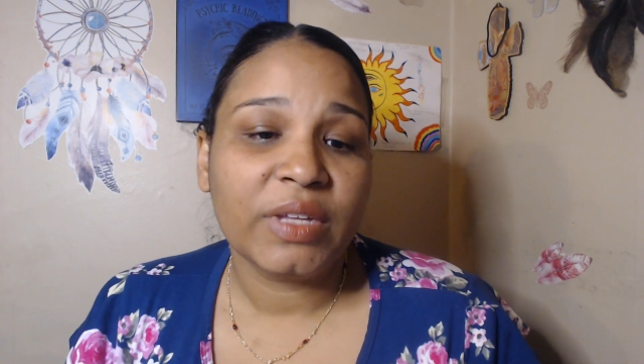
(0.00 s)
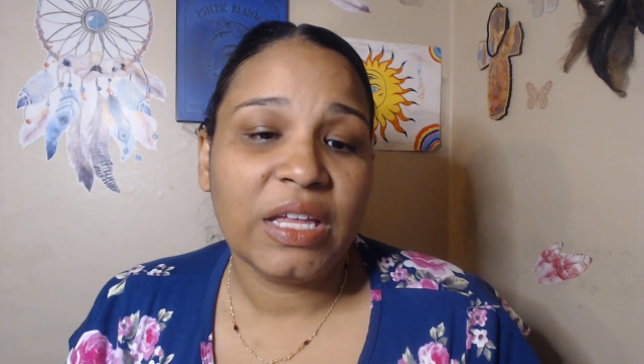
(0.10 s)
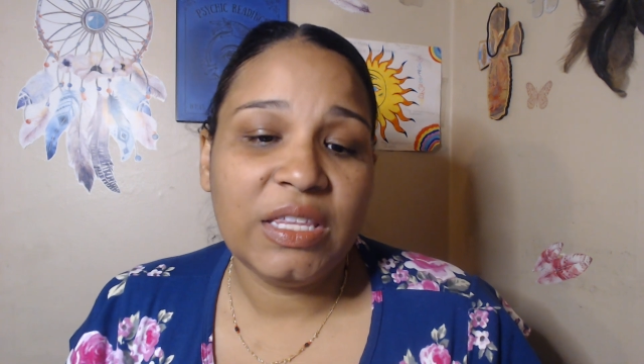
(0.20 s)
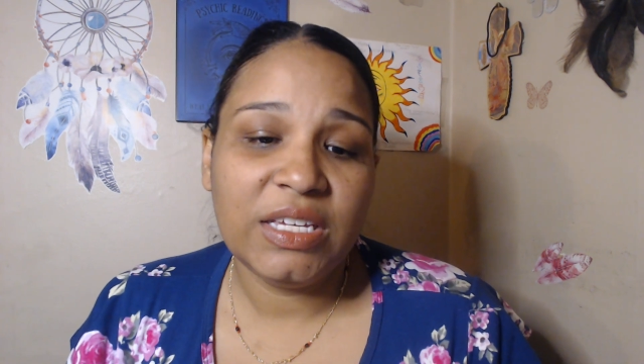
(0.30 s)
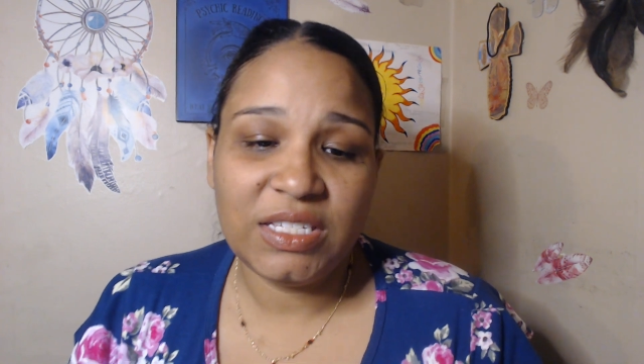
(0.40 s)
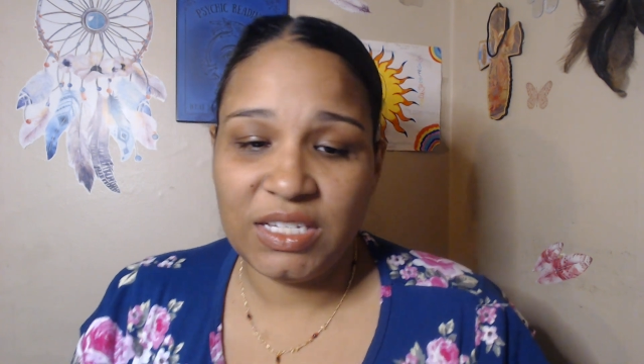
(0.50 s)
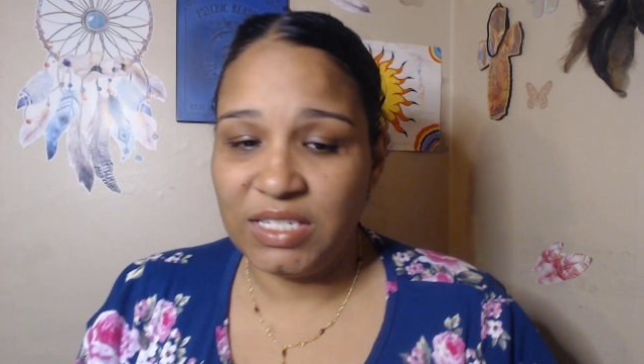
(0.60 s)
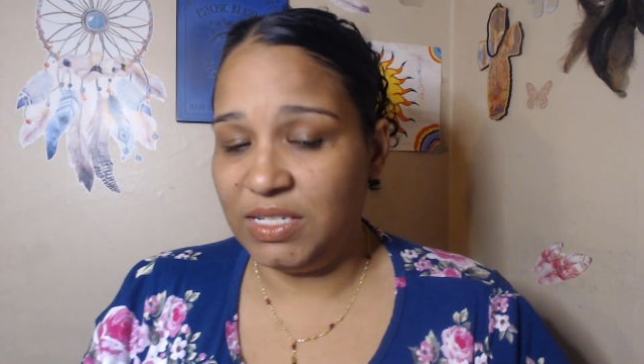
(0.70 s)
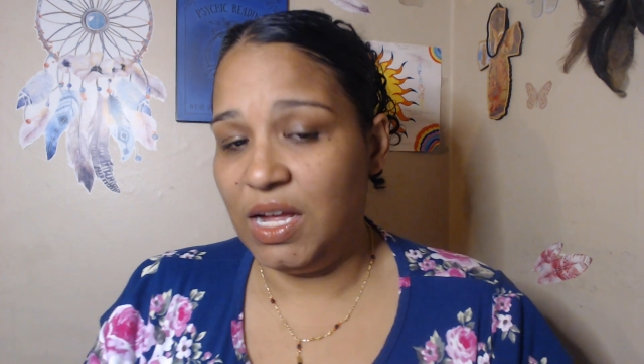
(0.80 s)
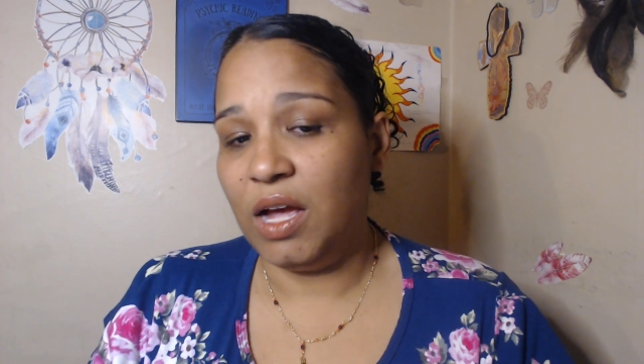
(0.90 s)
This
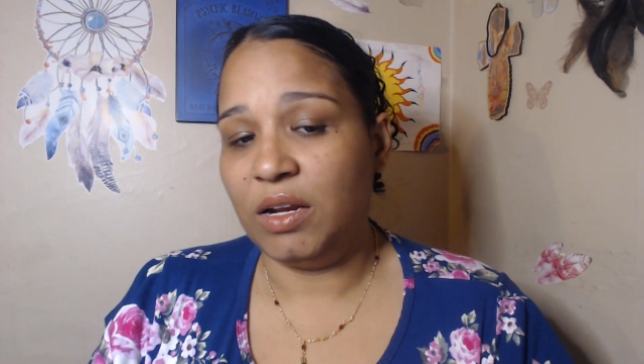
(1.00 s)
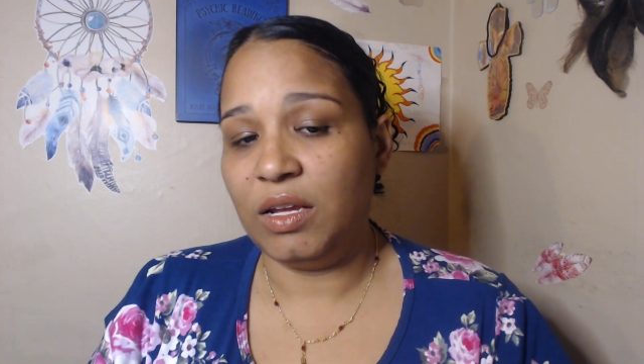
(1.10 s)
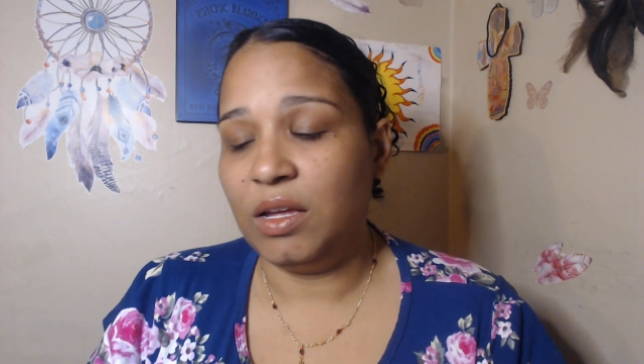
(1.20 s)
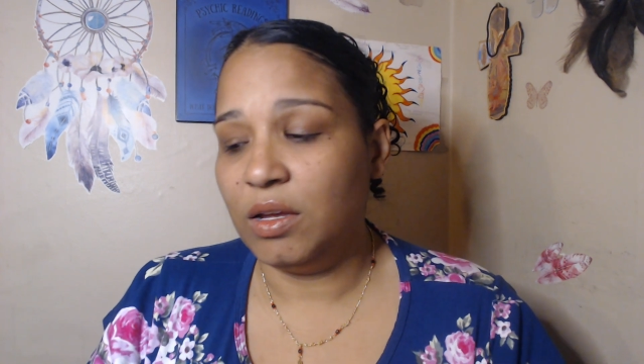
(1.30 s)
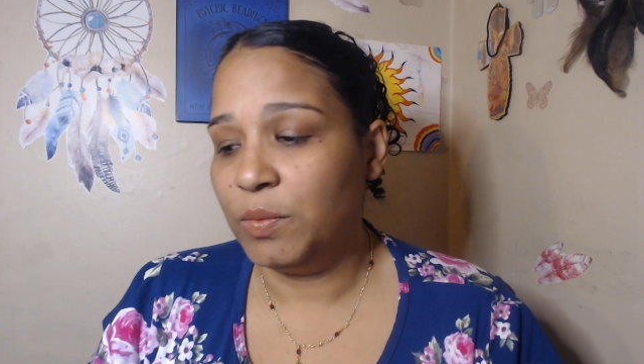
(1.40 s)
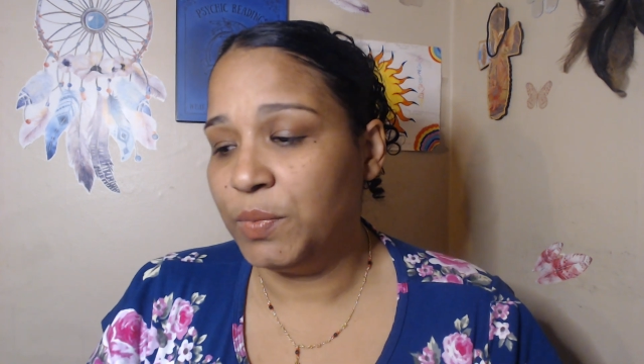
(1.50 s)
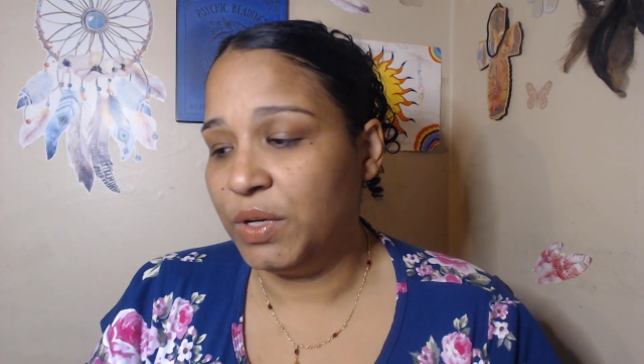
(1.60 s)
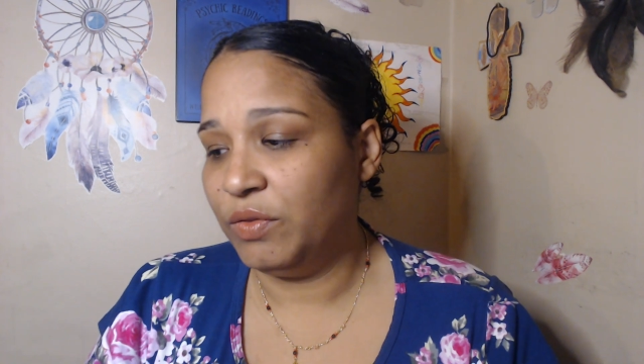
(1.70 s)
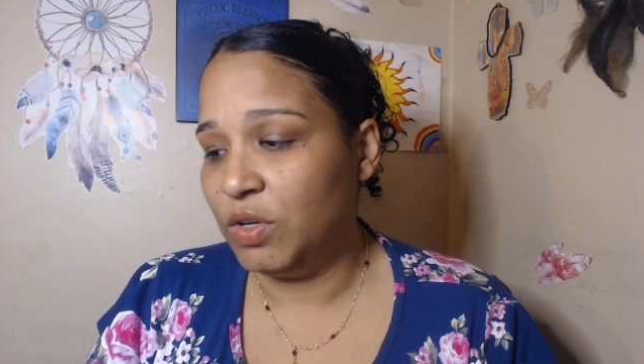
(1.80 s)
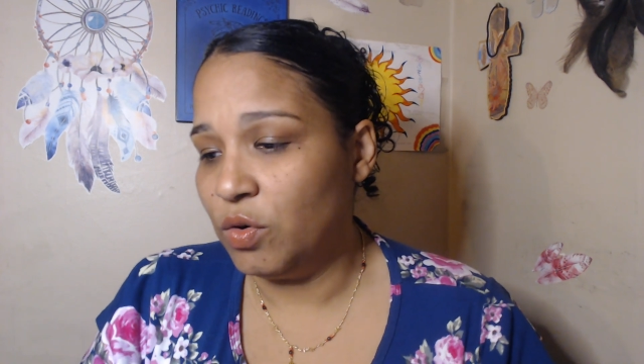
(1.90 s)
is not a
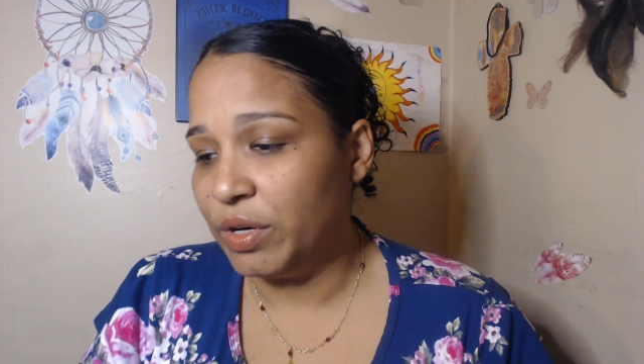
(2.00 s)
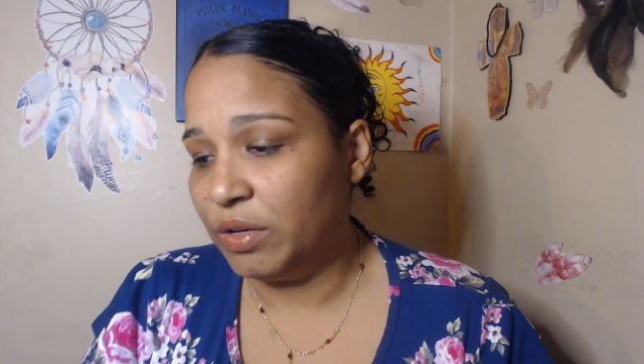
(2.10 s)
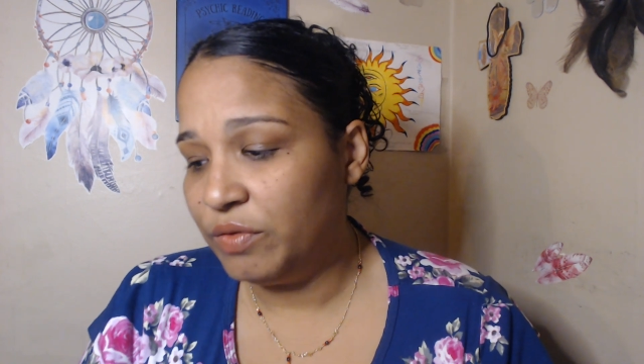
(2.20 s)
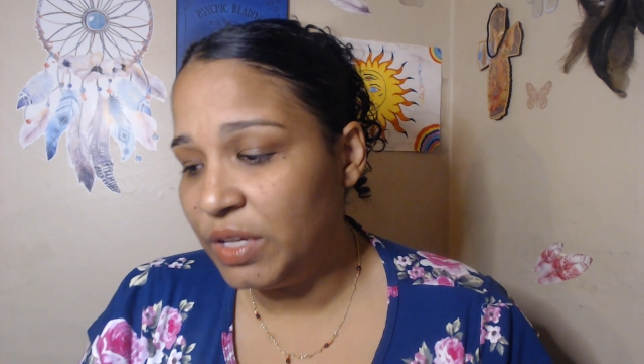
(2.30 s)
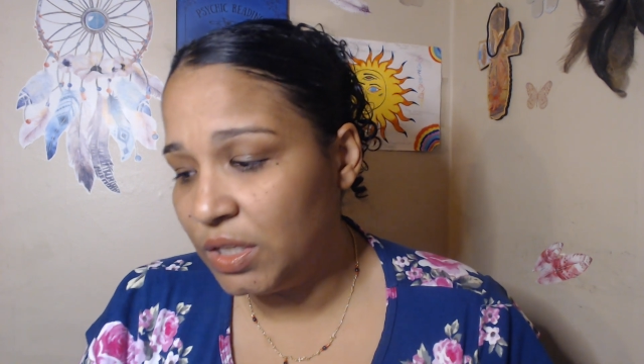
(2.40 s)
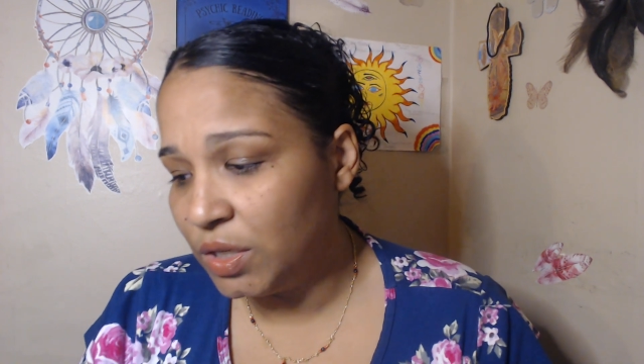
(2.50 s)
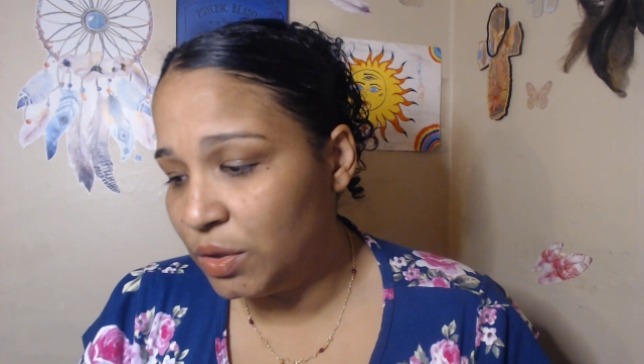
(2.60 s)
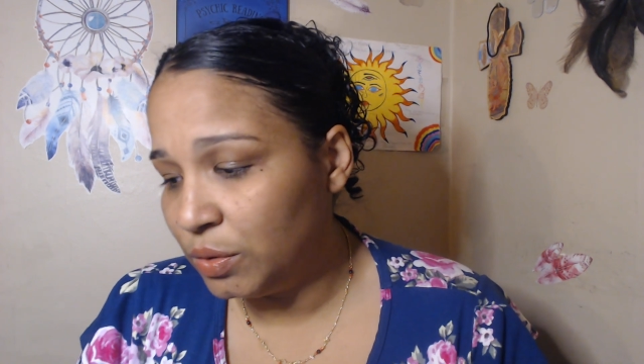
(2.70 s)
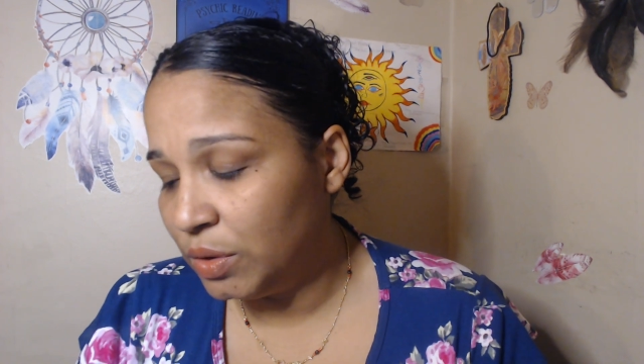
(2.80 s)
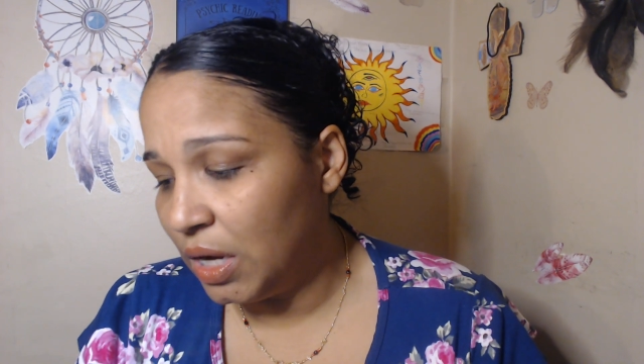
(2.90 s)
pre-recorded video.